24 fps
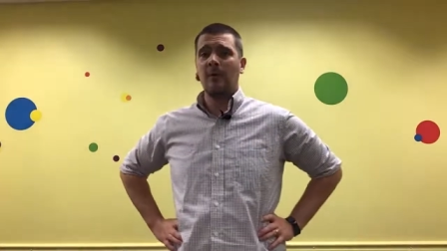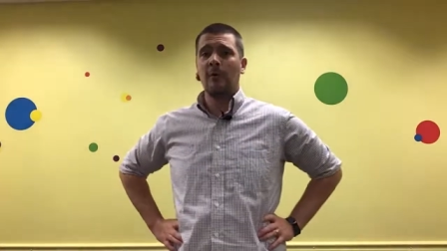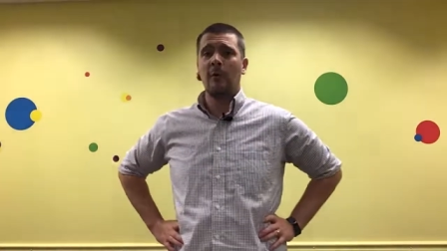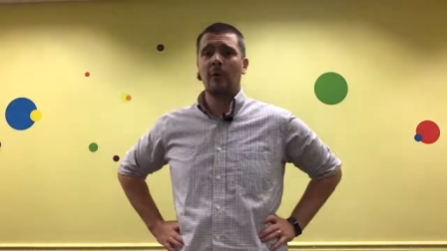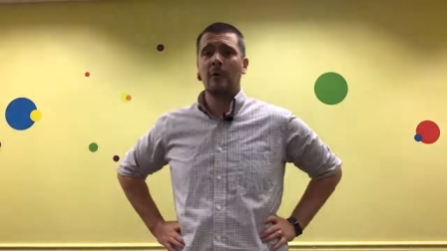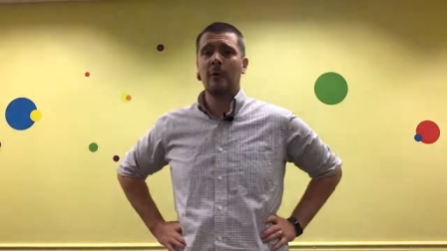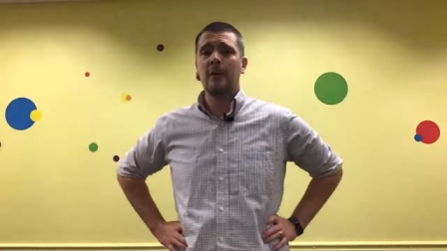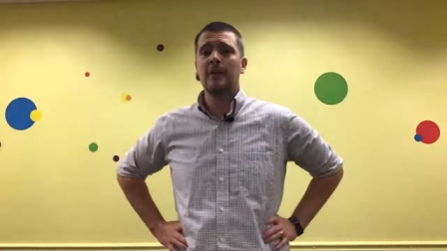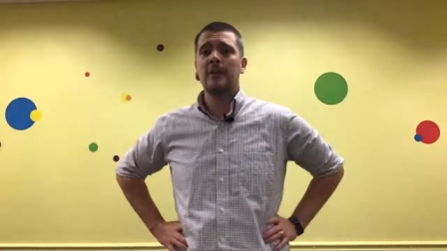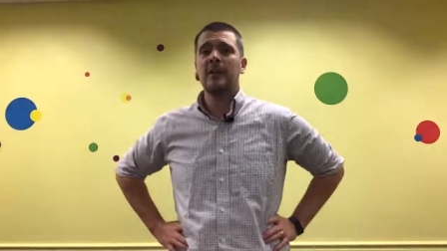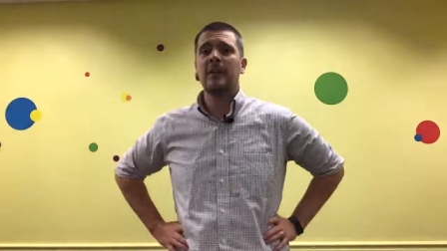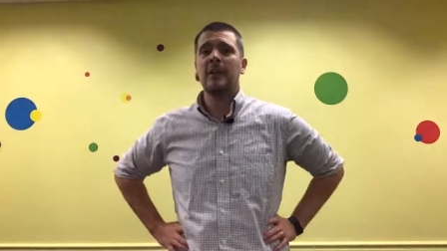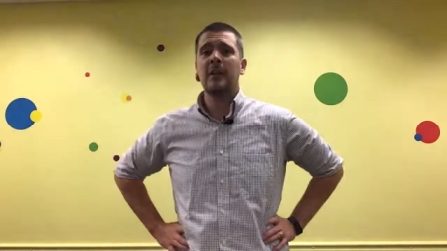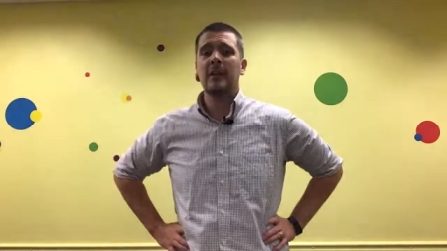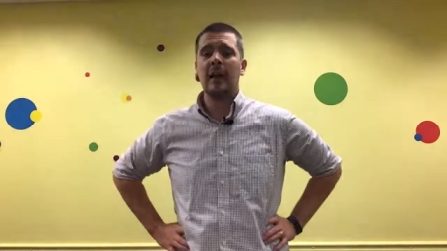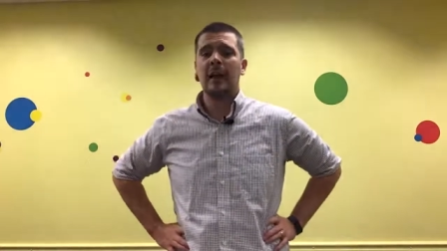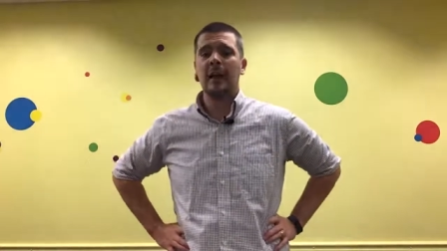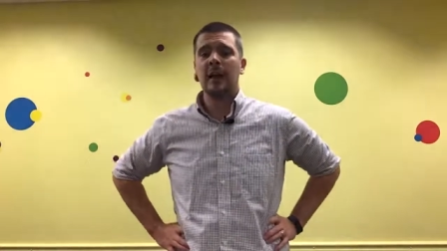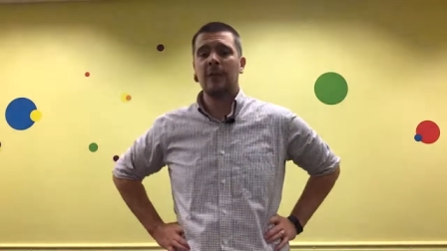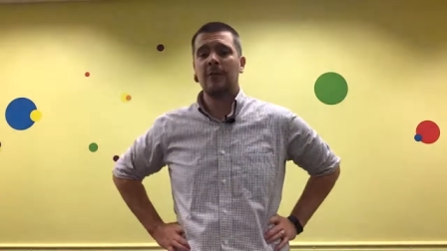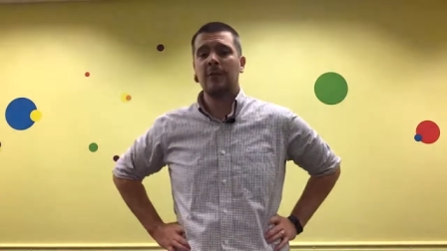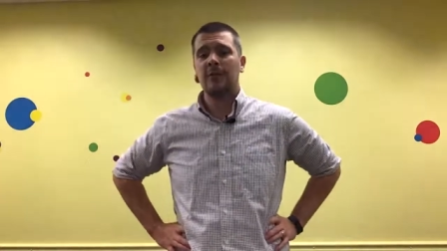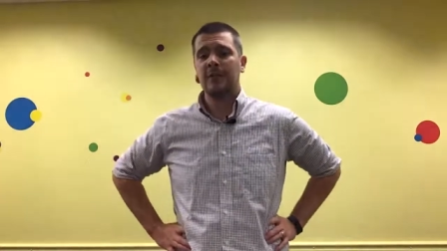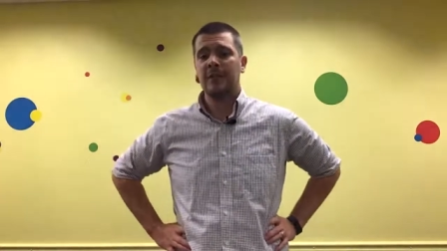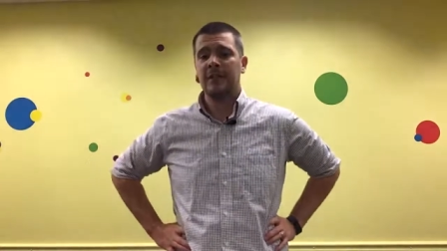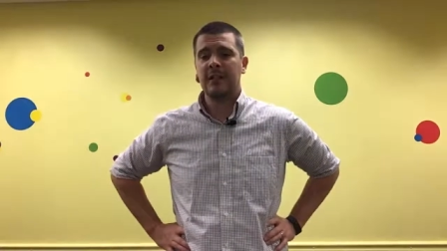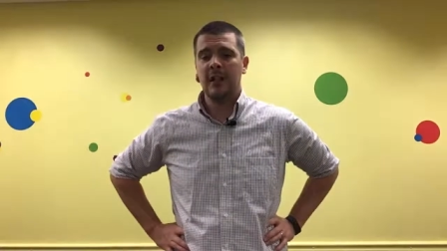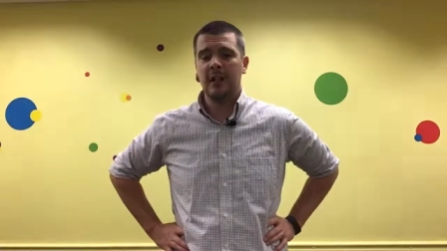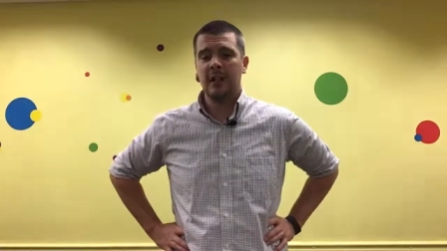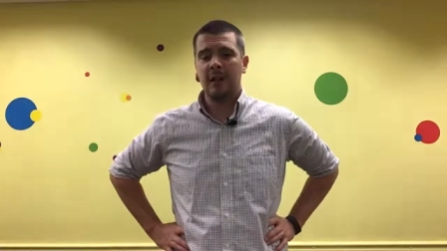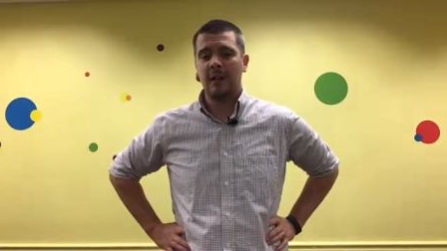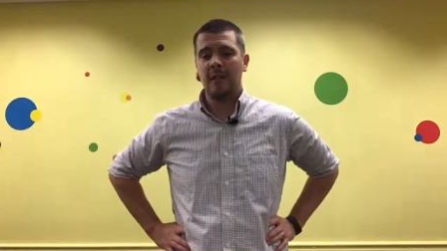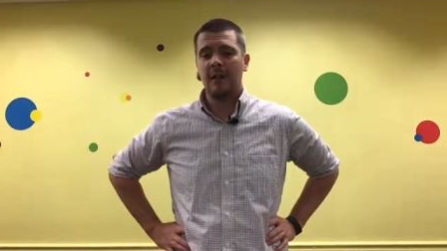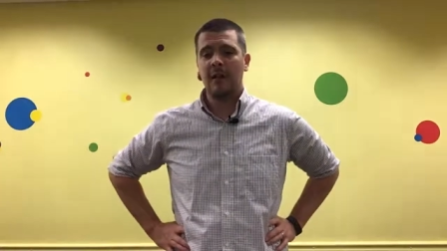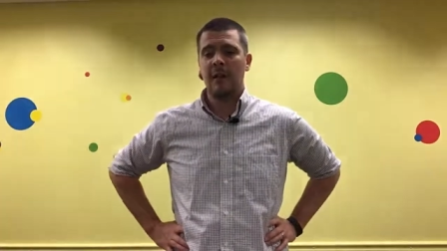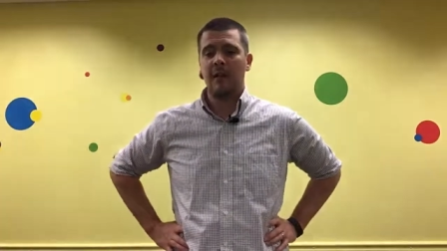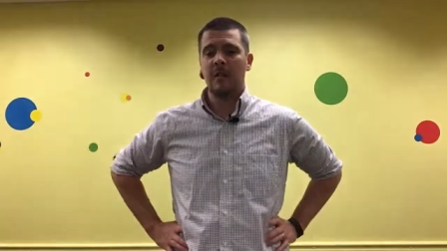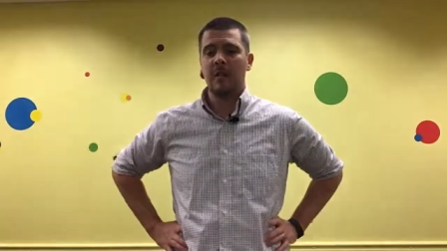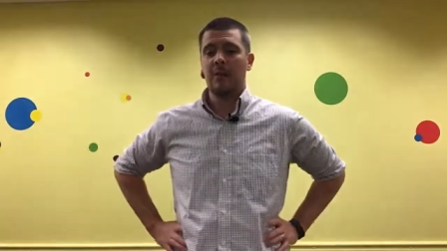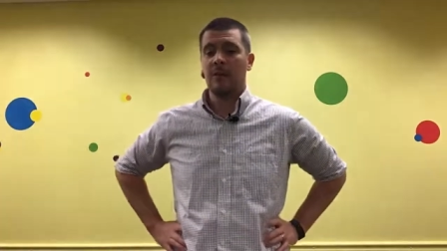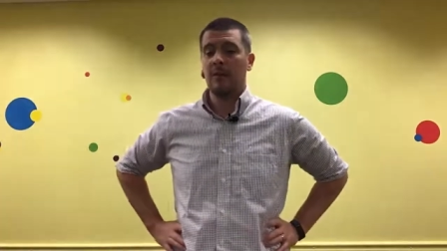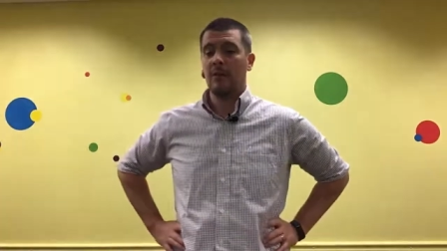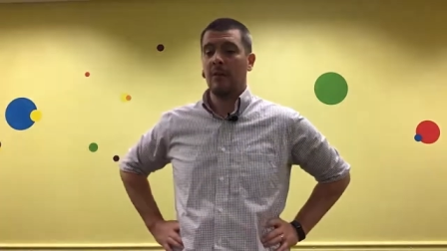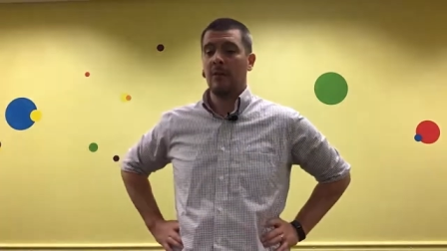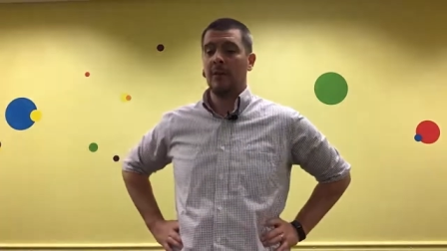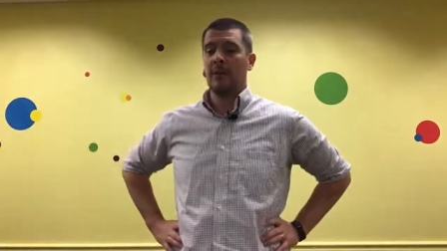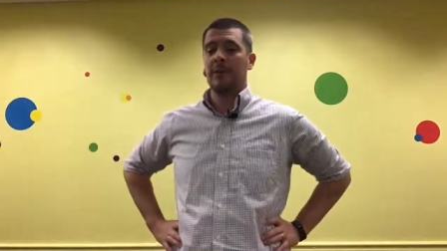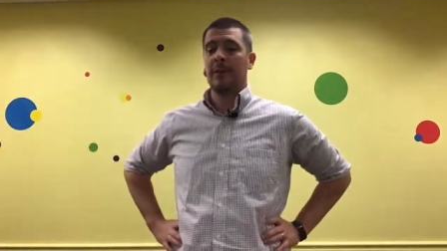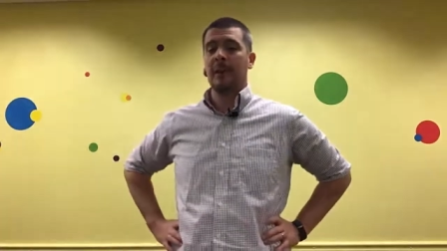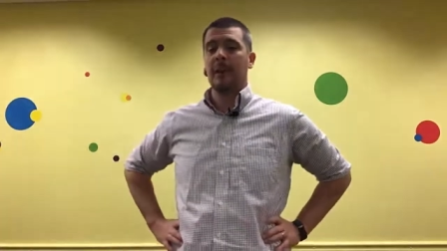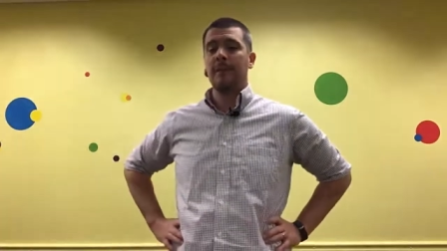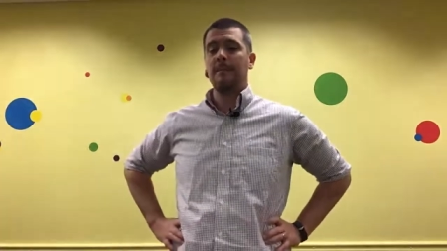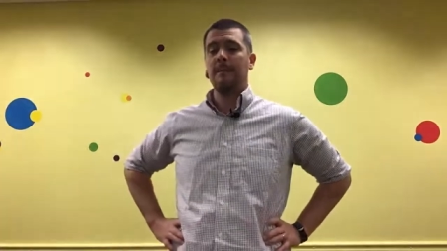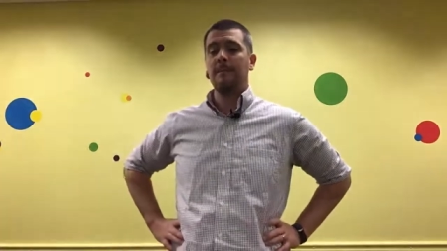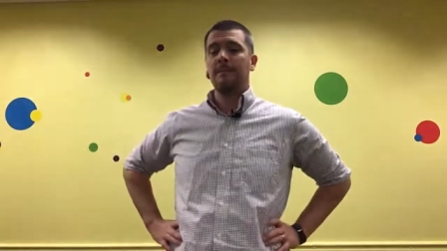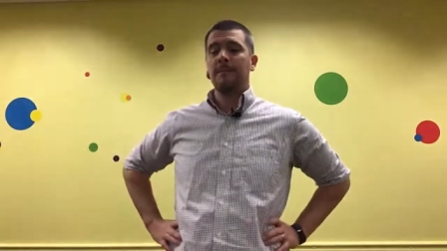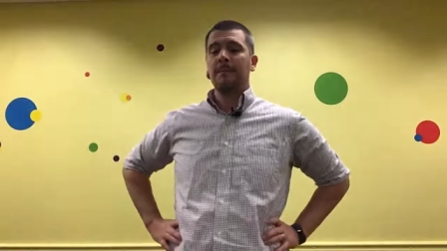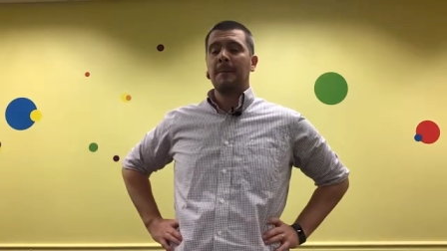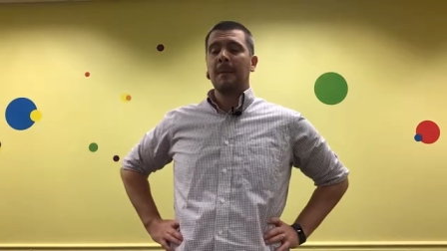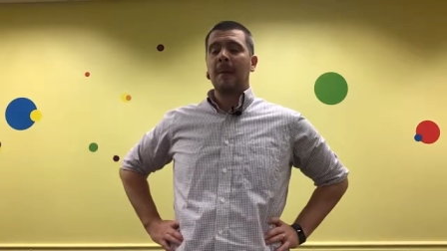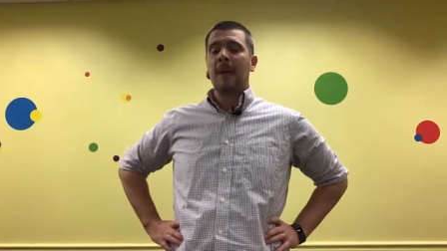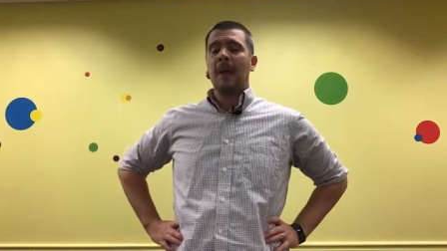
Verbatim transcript: for you today for family story time.